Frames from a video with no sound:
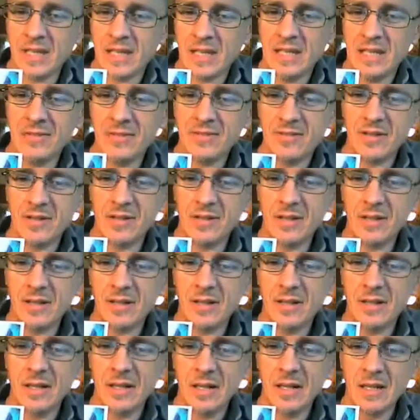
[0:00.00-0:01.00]

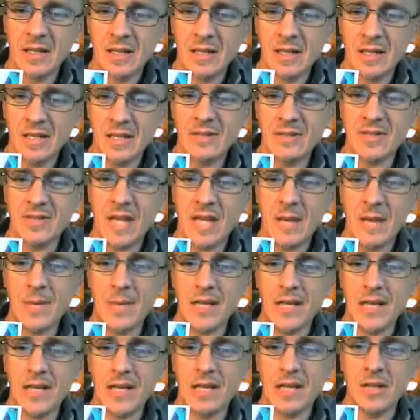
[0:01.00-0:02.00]
Even
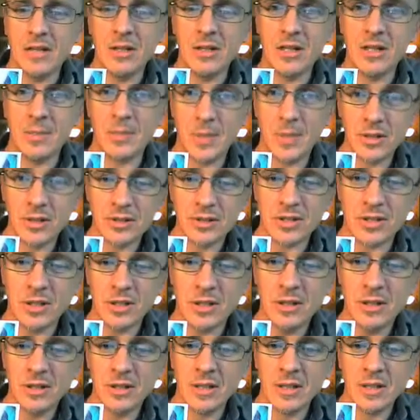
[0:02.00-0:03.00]
Amélie here in the
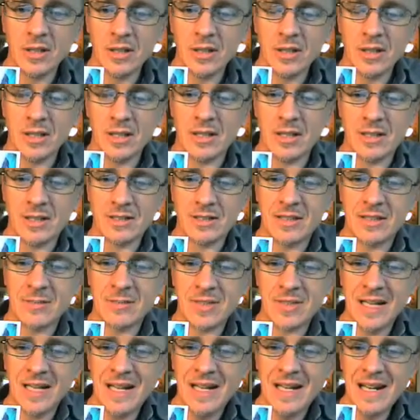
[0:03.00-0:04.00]
poster
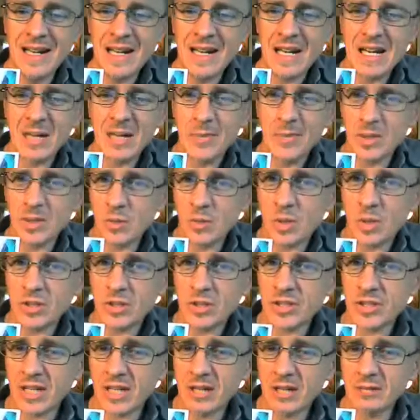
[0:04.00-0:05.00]
seems a little bit
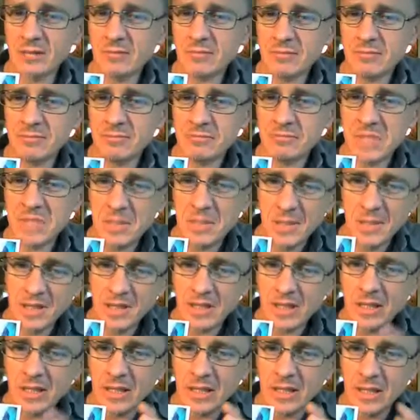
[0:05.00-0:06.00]
washed out. Maybe
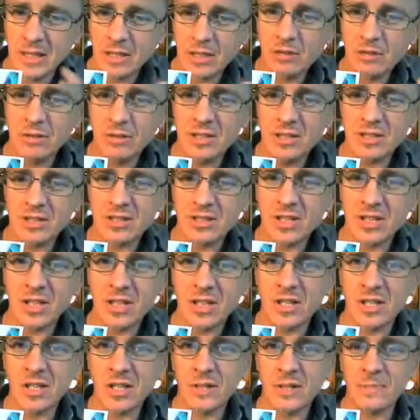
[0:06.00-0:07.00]
I increased
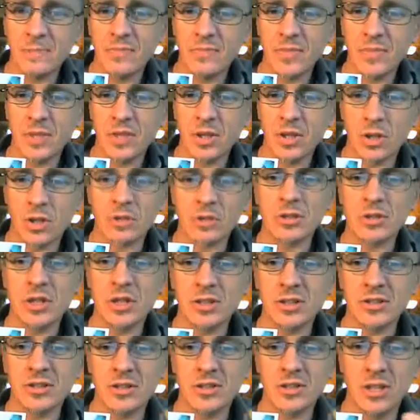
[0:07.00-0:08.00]
the
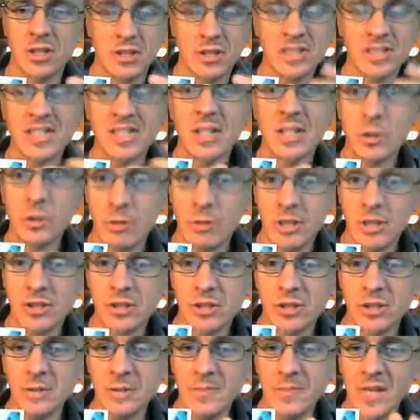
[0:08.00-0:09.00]
contrast, the
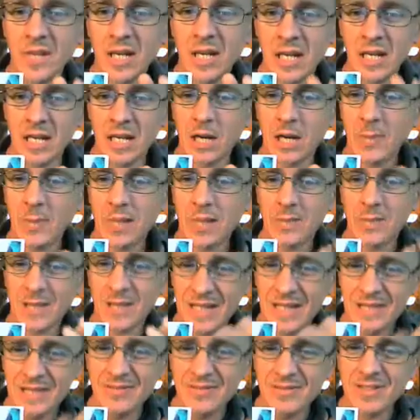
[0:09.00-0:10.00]
saturation a little bit,
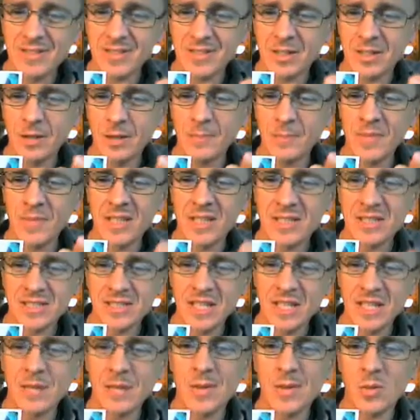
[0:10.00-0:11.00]
but even so,
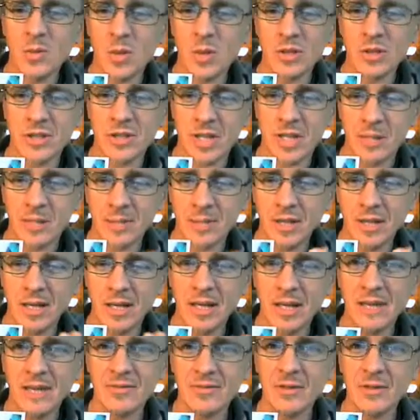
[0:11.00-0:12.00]
still a bit washed out. But I
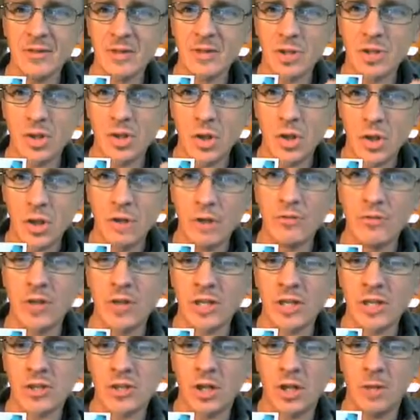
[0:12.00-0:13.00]
haven't gone over
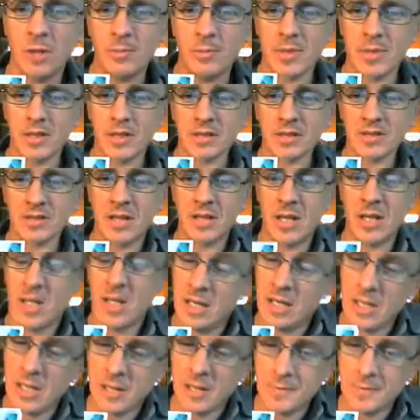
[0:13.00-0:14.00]
the top because,
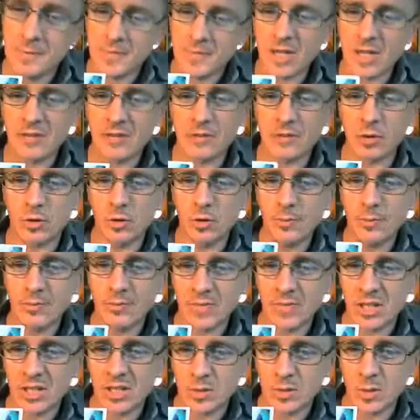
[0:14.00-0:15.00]
after all,
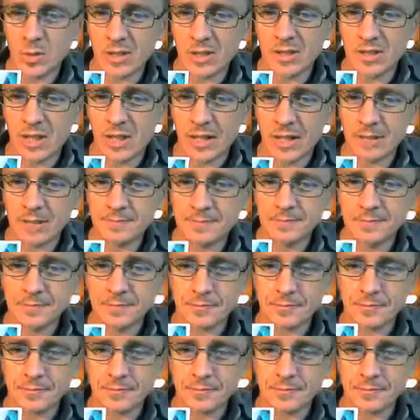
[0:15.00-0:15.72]
that's what it's like.